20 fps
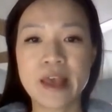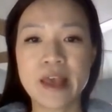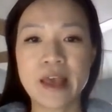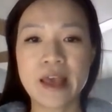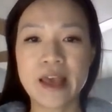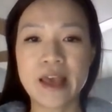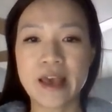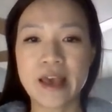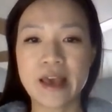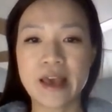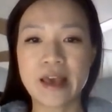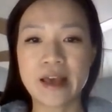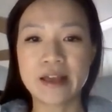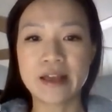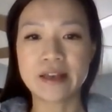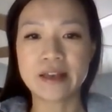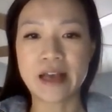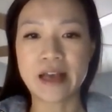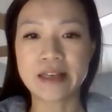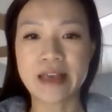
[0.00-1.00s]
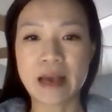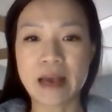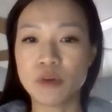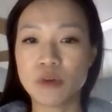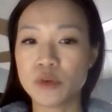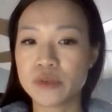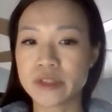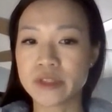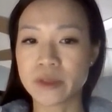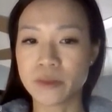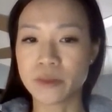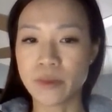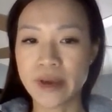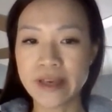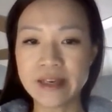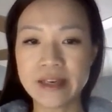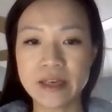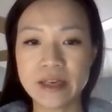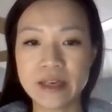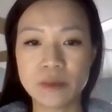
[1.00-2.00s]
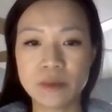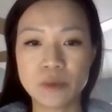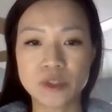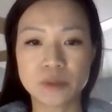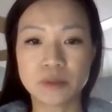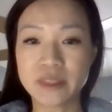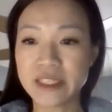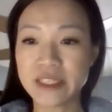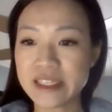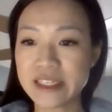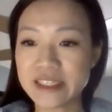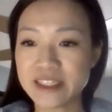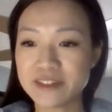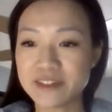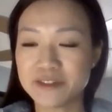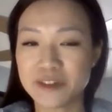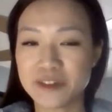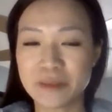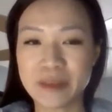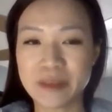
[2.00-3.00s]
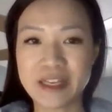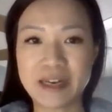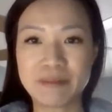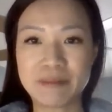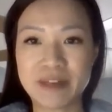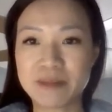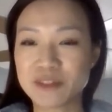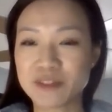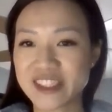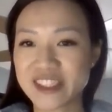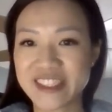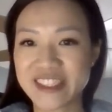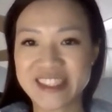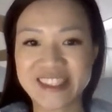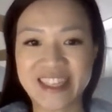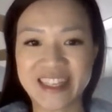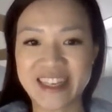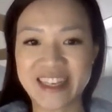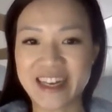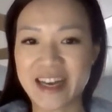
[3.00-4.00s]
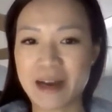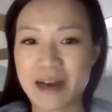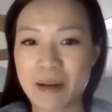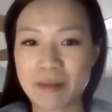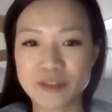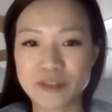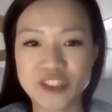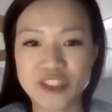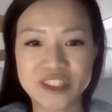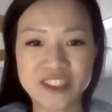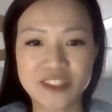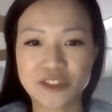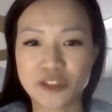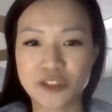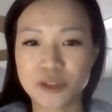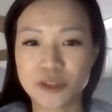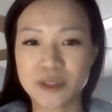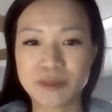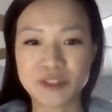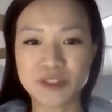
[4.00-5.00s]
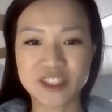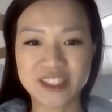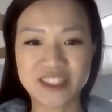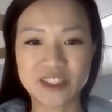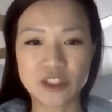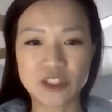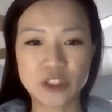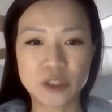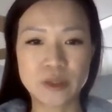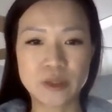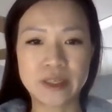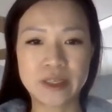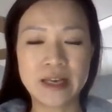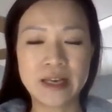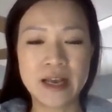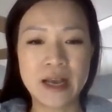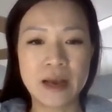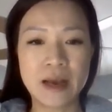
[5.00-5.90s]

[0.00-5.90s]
And I kept losing weight. It was pretty easy for me. I'm just gonna suck it up. I'm just gonna do it.